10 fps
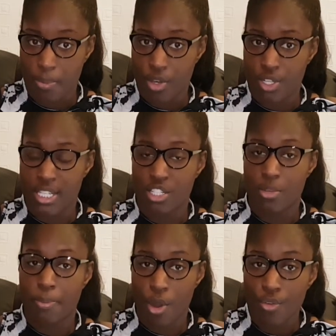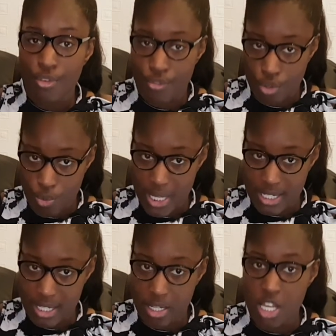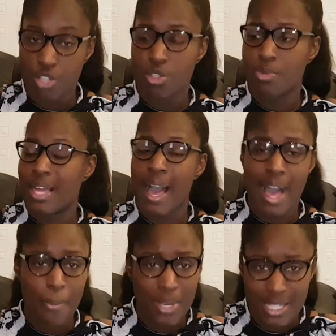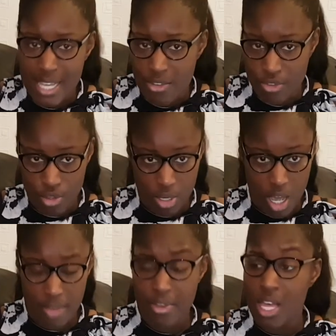because it's both of your wedding. It's be the happiest day of your life.